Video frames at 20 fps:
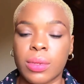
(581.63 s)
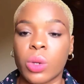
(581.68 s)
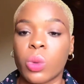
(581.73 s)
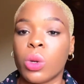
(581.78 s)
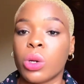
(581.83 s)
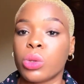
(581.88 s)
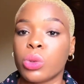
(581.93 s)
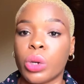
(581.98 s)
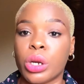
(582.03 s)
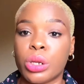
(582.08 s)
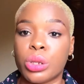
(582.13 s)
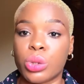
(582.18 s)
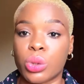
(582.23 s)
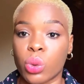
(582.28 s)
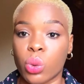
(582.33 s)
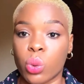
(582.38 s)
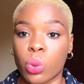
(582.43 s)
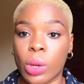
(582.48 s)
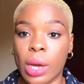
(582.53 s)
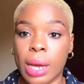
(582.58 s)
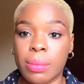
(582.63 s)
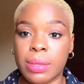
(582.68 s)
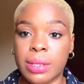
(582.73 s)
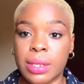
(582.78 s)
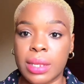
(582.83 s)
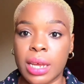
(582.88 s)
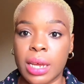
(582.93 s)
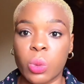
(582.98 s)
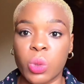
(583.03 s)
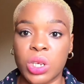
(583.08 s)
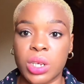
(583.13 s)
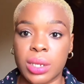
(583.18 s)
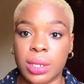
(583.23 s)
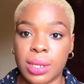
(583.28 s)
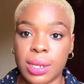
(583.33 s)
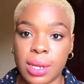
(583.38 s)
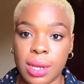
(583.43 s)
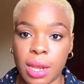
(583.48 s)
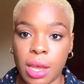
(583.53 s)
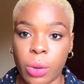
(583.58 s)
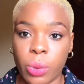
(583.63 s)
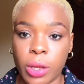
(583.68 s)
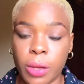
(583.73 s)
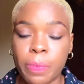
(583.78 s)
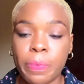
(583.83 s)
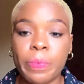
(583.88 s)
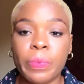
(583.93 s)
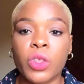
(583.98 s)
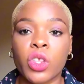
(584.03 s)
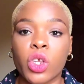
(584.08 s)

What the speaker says: The one going to where I'm staying, which is Newi,